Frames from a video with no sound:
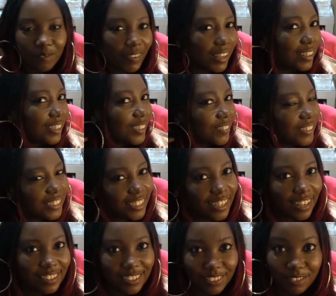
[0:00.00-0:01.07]
My husband said
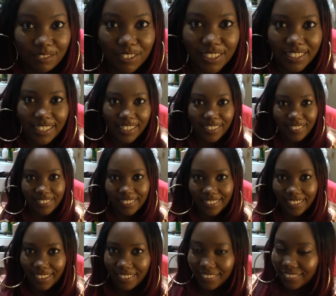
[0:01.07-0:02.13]
I looked really cute
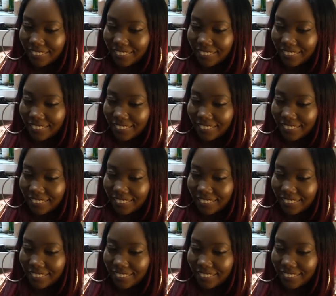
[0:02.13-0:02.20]
tonight.